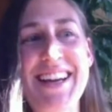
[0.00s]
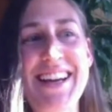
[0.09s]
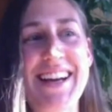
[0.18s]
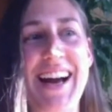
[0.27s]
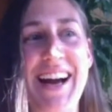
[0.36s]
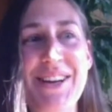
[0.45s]

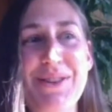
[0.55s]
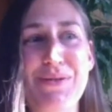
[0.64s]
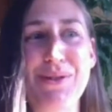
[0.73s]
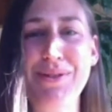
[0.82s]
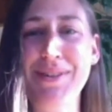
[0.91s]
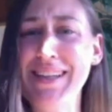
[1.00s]
kind of
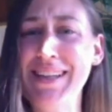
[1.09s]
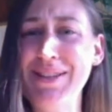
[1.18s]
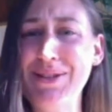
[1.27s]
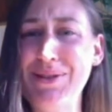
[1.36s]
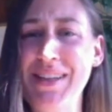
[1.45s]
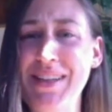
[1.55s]
looking
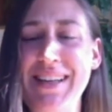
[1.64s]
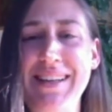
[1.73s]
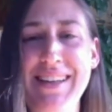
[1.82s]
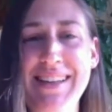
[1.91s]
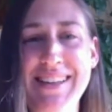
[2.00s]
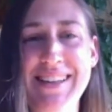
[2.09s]
into it and
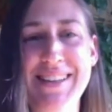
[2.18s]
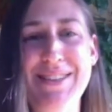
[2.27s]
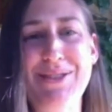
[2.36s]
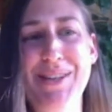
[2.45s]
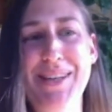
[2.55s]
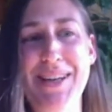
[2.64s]
leaning
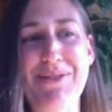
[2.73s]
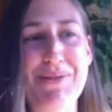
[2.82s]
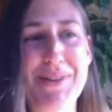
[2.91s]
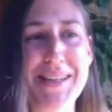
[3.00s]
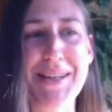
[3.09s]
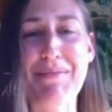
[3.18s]
into it and
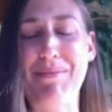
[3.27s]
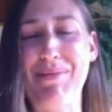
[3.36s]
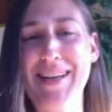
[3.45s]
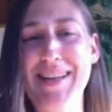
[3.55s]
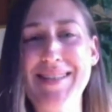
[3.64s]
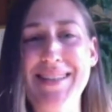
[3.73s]
really
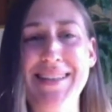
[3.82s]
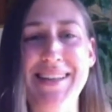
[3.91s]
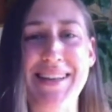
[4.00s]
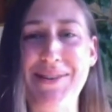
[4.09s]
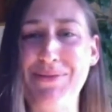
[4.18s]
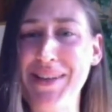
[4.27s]
embracing it and